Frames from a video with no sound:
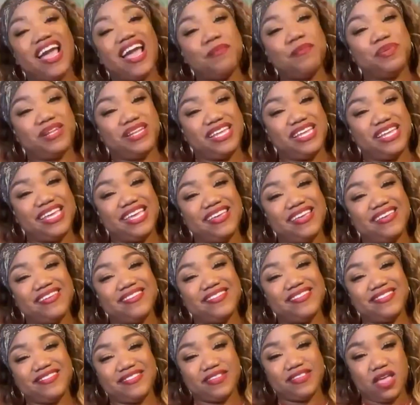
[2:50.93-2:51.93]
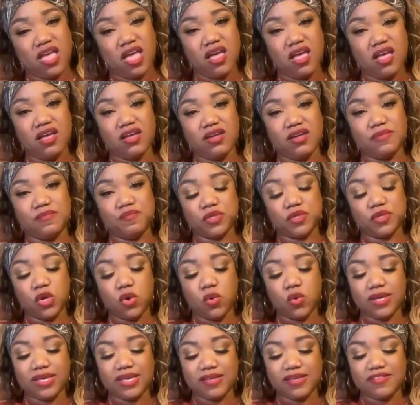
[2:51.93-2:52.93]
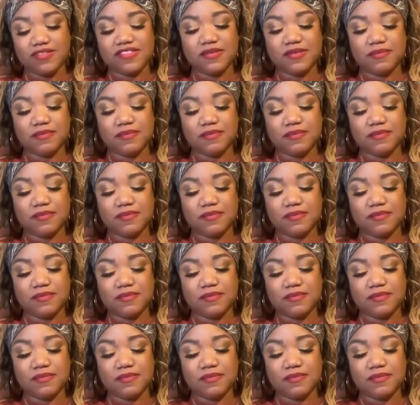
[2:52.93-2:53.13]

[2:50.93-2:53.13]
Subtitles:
please go against